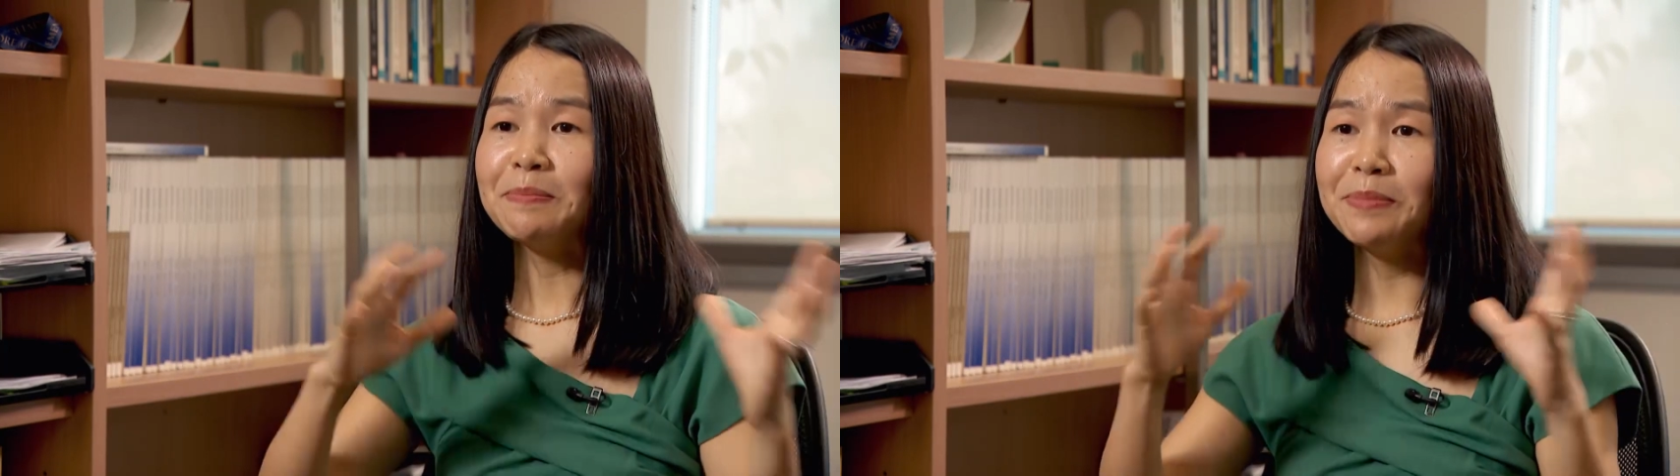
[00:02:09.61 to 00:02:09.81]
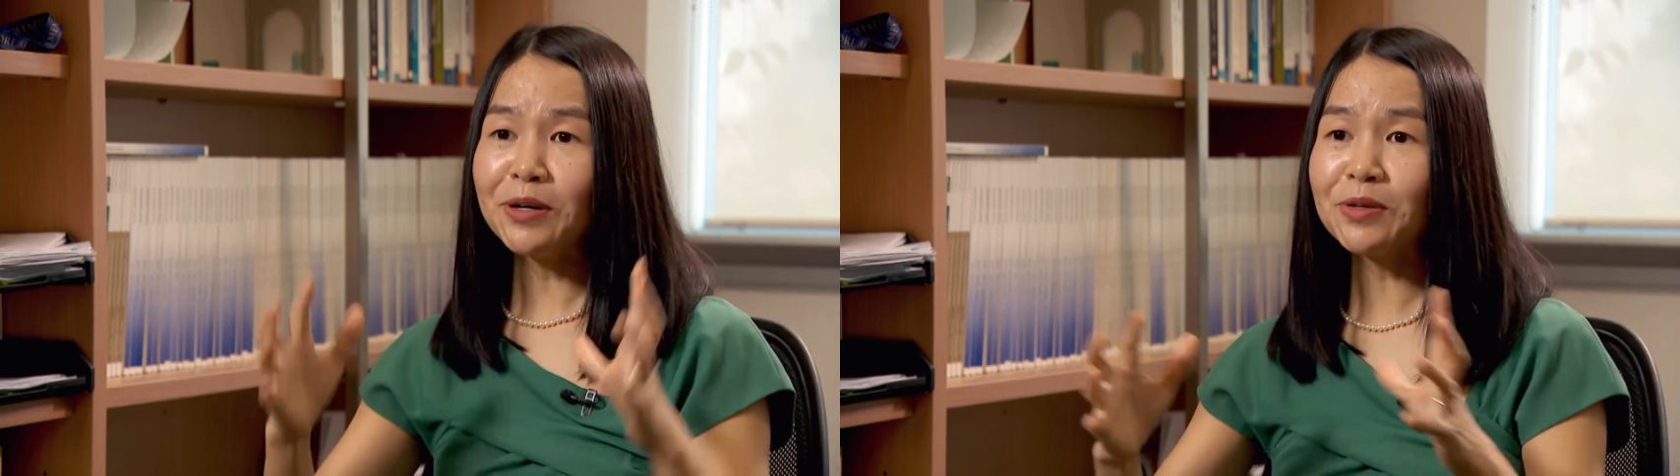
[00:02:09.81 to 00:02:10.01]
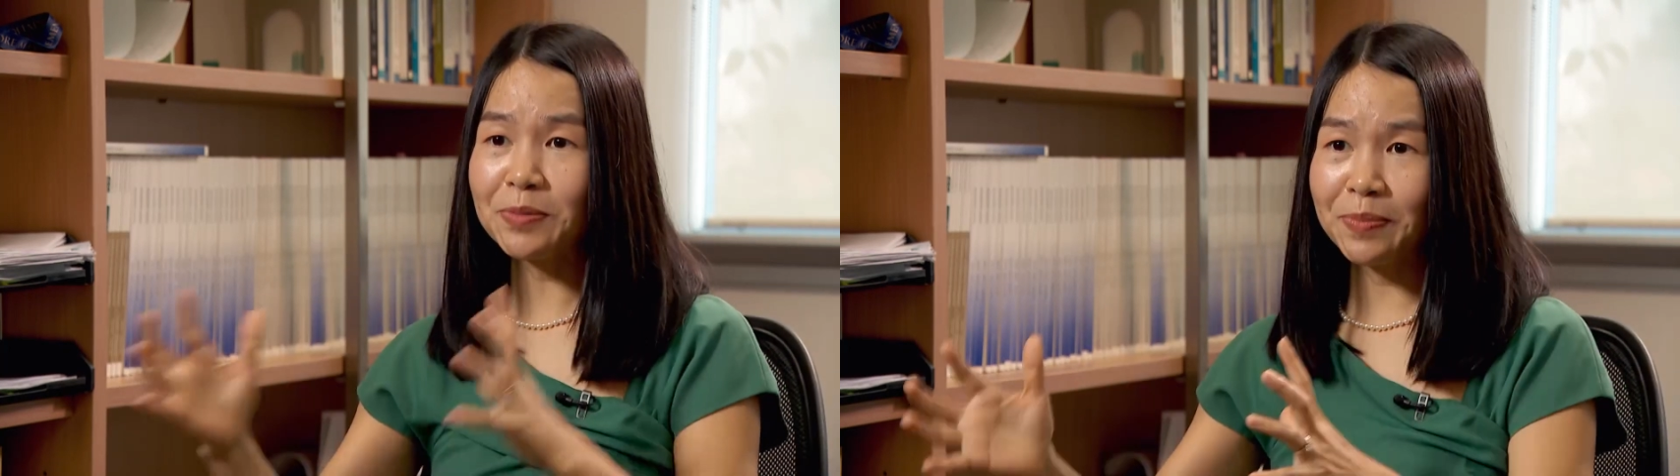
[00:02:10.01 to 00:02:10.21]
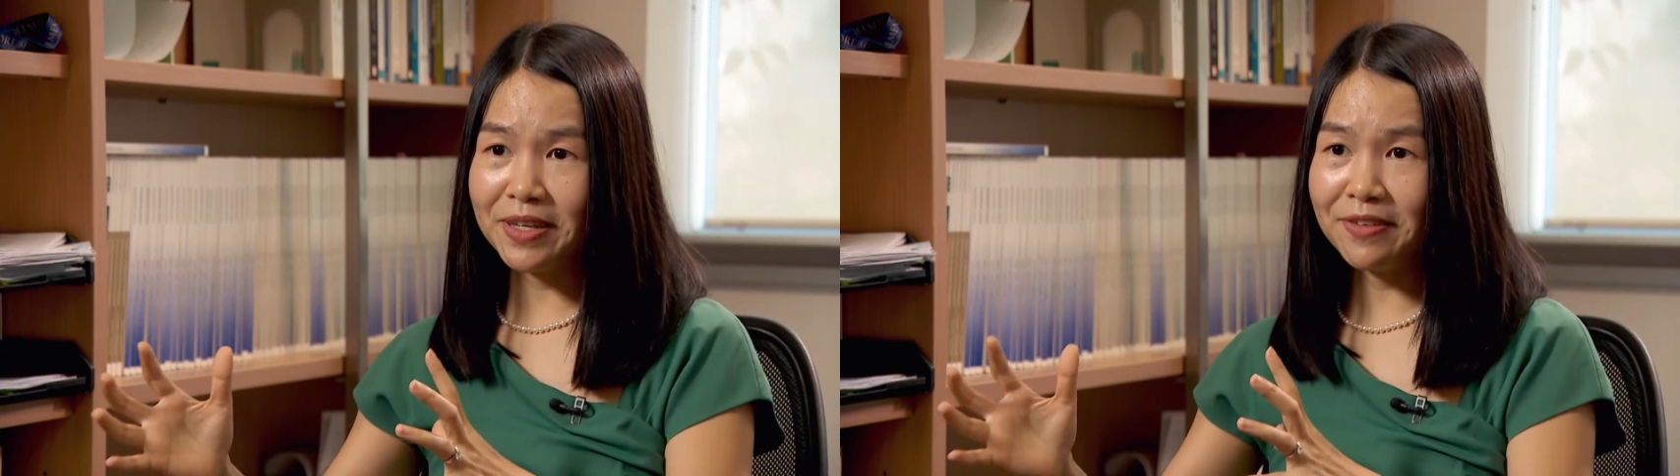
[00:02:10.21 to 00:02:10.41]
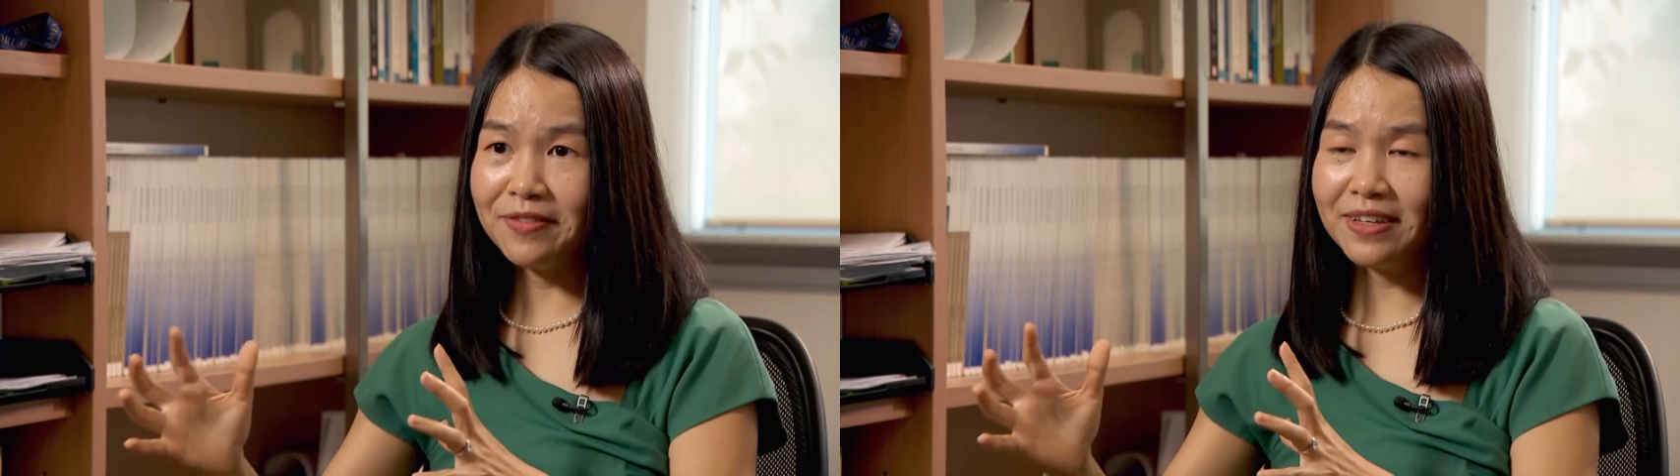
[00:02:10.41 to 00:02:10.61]
build a
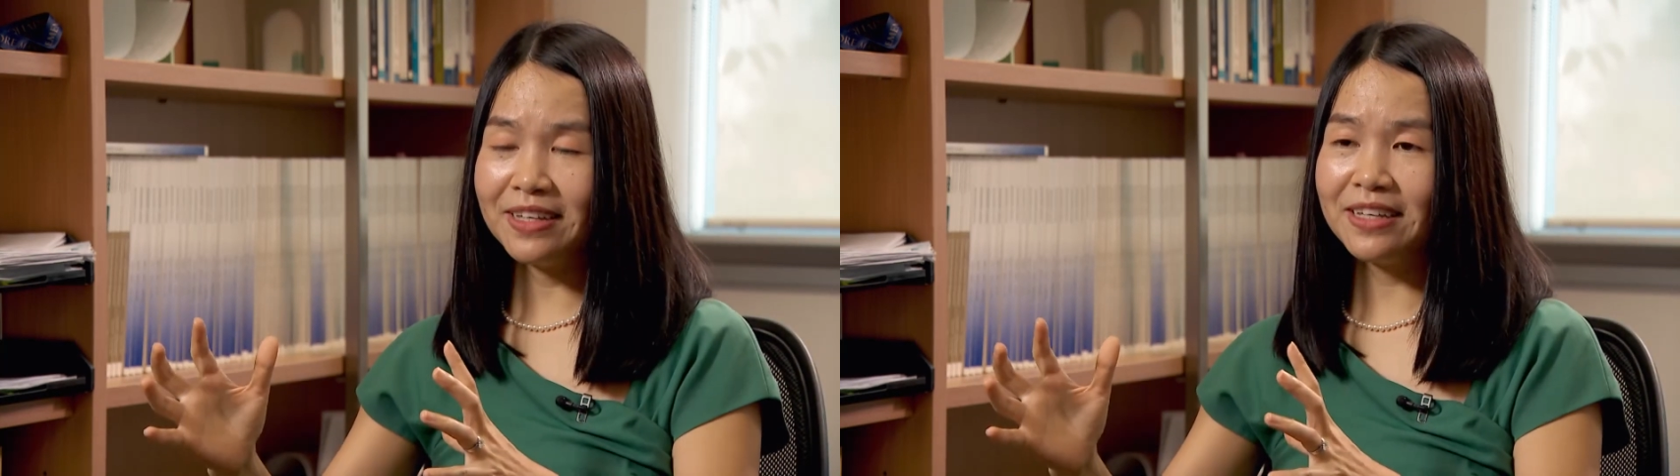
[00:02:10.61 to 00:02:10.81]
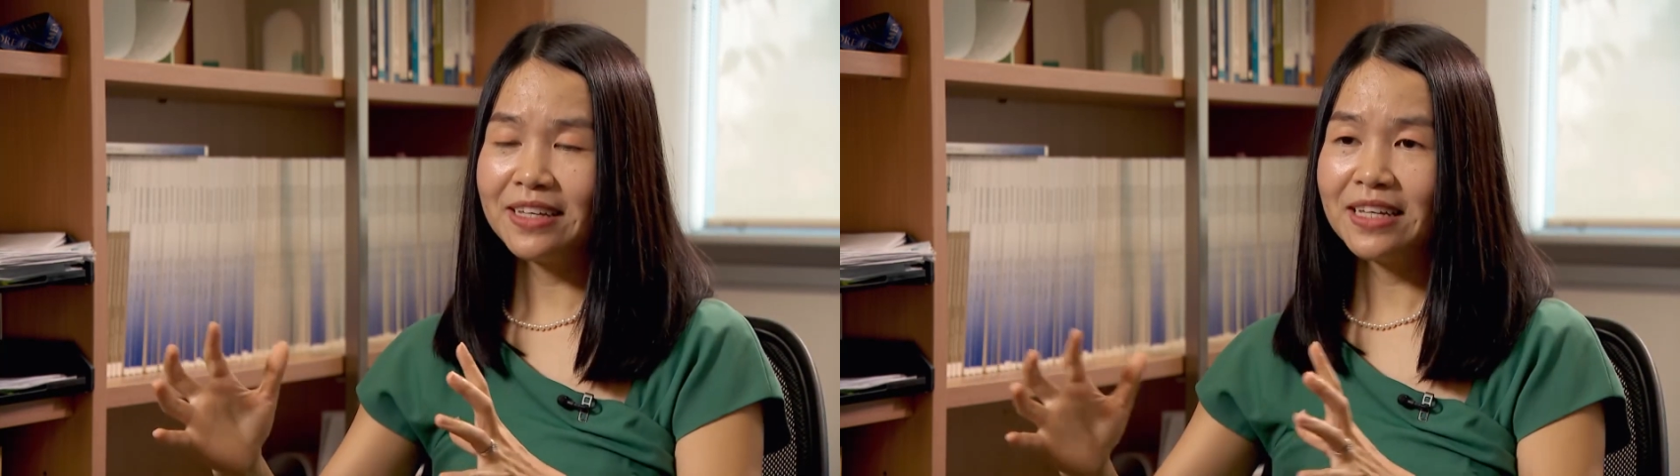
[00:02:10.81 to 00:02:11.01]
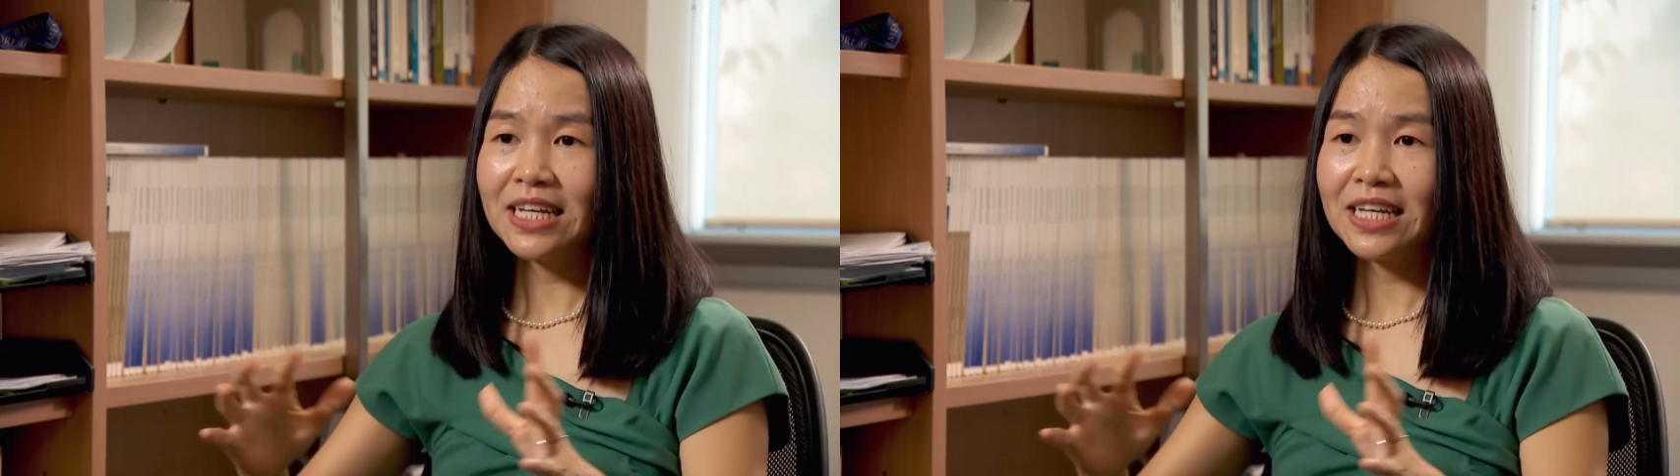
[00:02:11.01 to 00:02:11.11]
PV